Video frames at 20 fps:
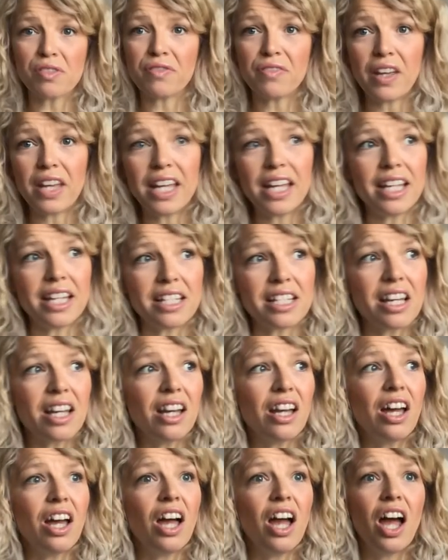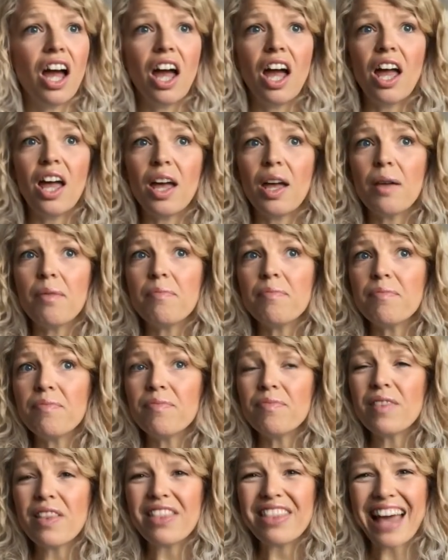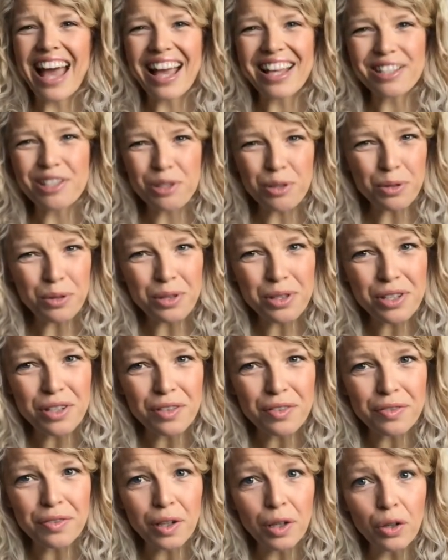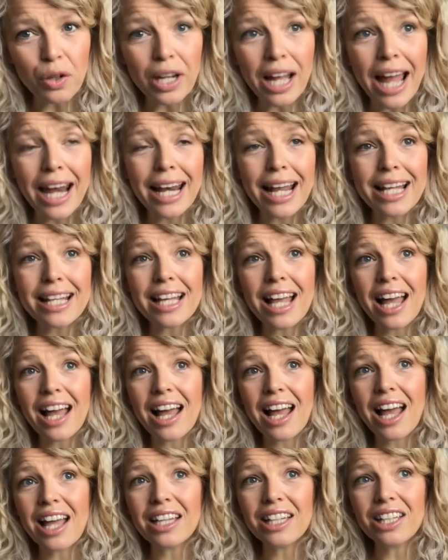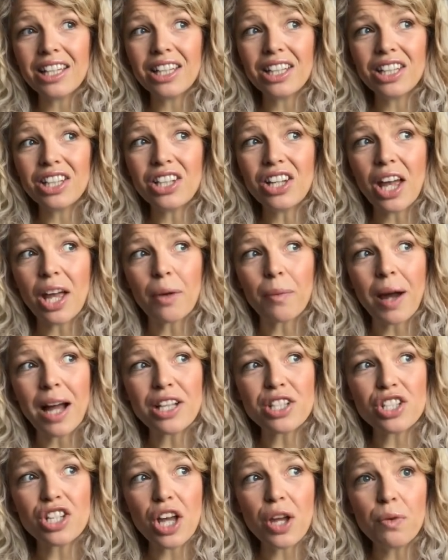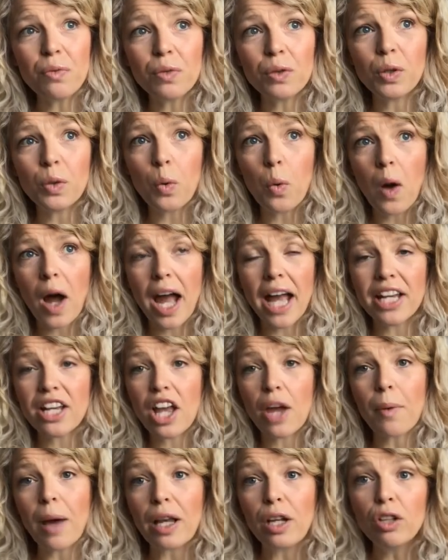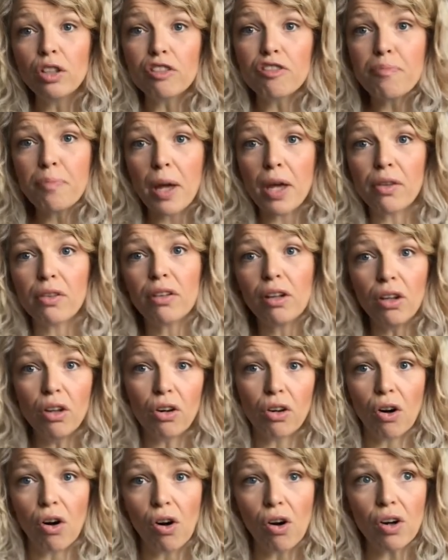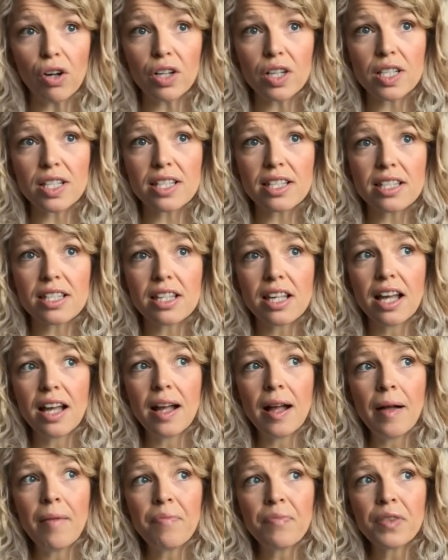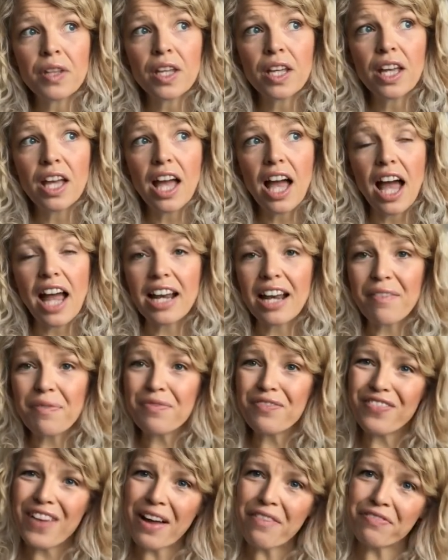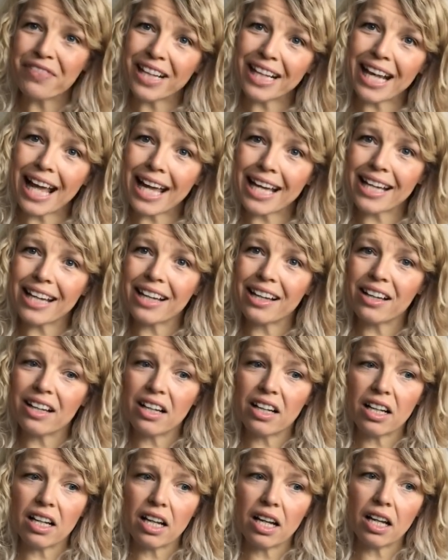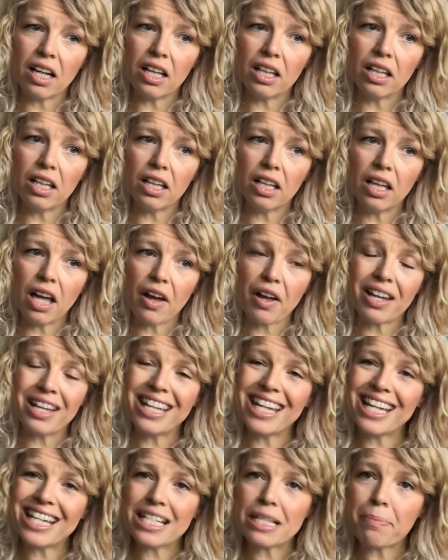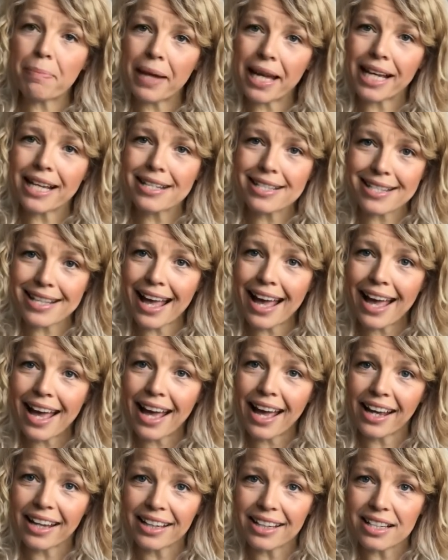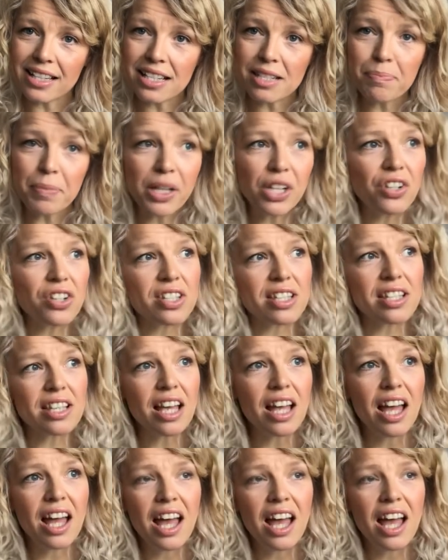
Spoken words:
to feed. That sort of look. And I don't quite know. I love both looks. And I feel like I need to pick a side because